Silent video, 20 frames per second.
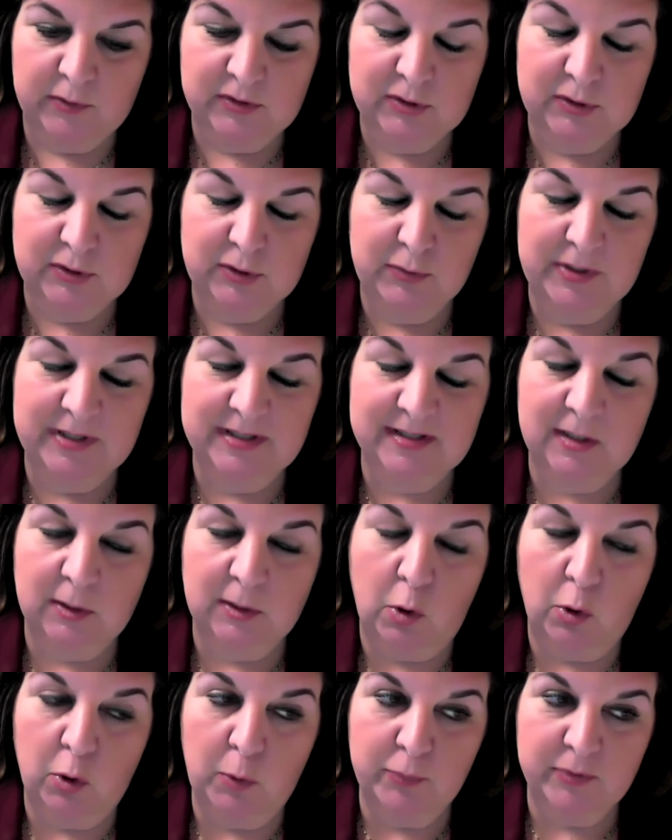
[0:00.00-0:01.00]
Institute is the
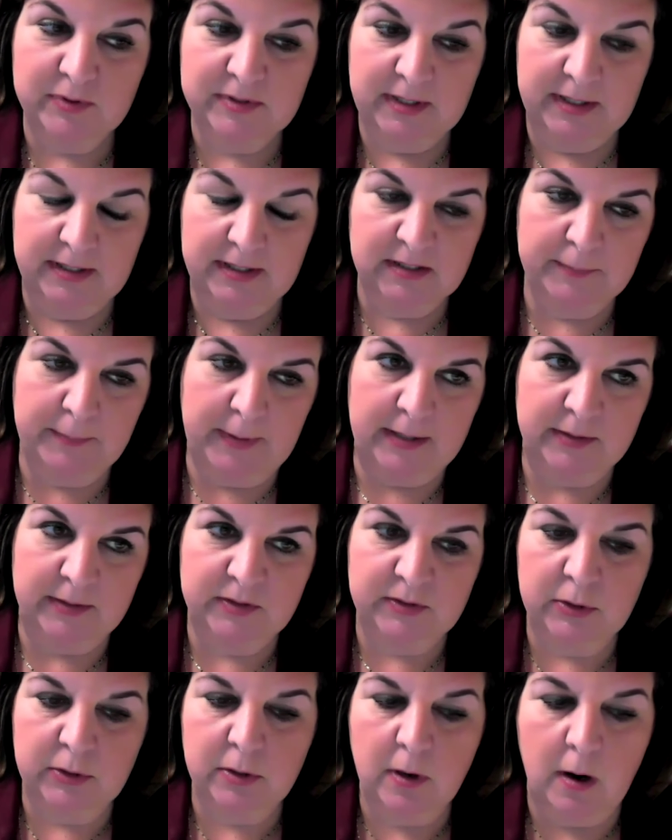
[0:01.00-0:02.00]
local presenting
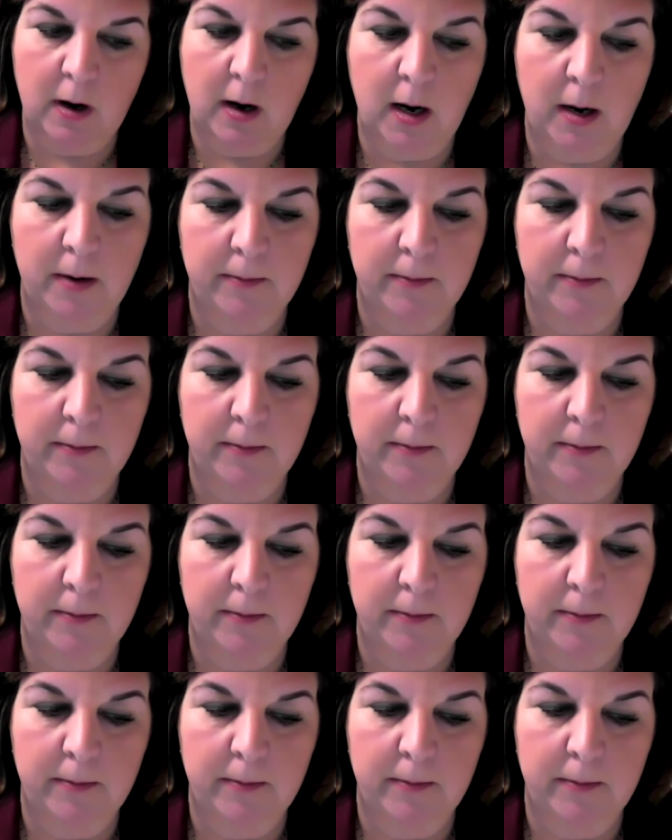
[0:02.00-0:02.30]
sponsor.